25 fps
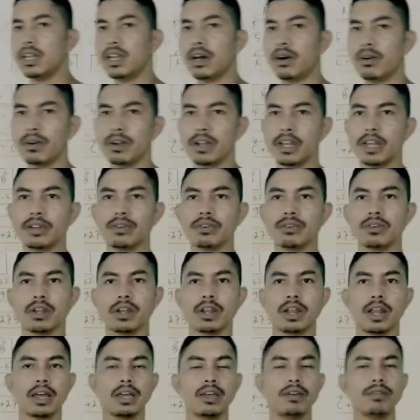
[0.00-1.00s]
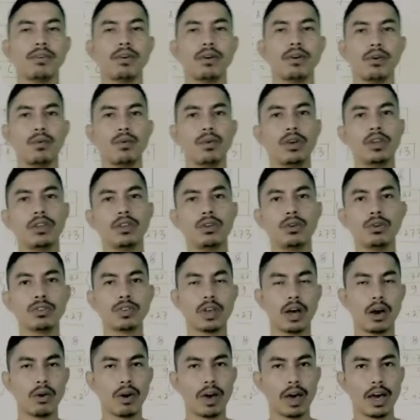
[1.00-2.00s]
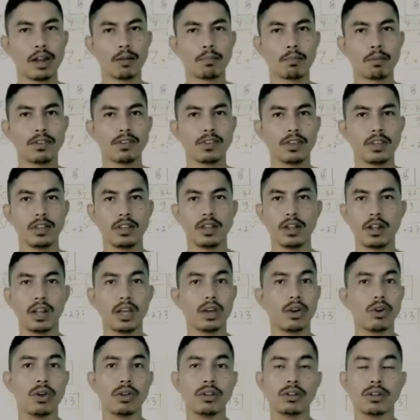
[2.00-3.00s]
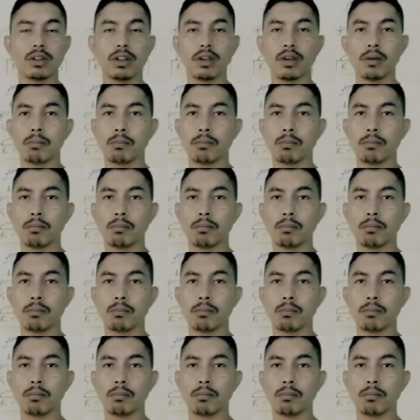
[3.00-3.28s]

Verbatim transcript: in our day to day life, we use our LPG, the liquid